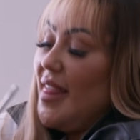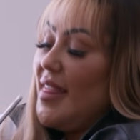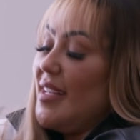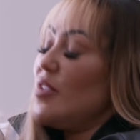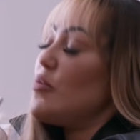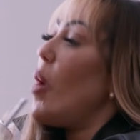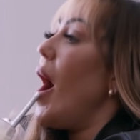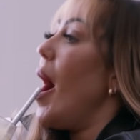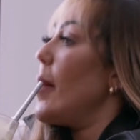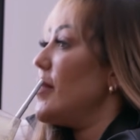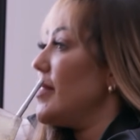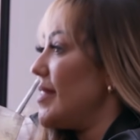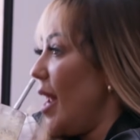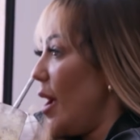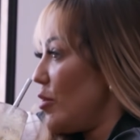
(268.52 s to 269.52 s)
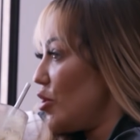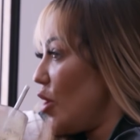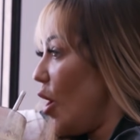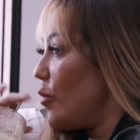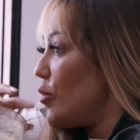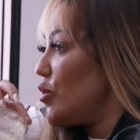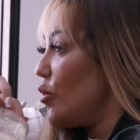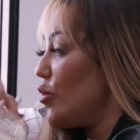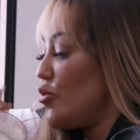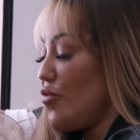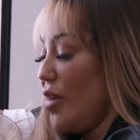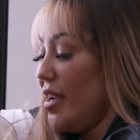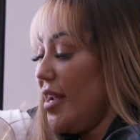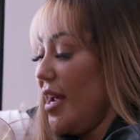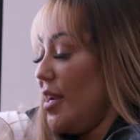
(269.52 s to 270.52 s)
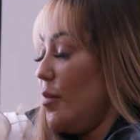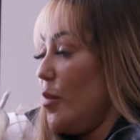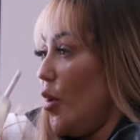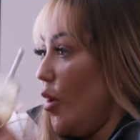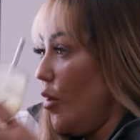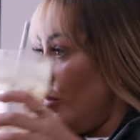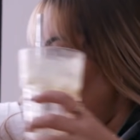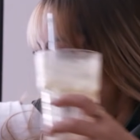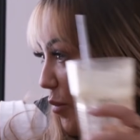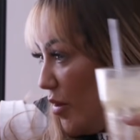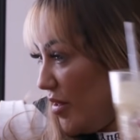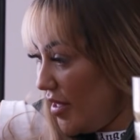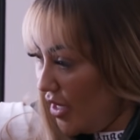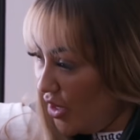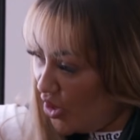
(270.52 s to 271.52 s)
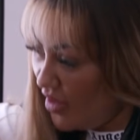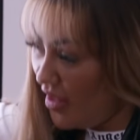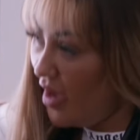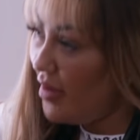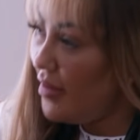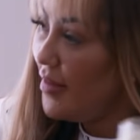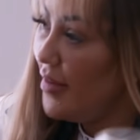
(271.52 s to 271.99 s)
This is what happens now, Charlotte. We don't drink anymore when we see each other.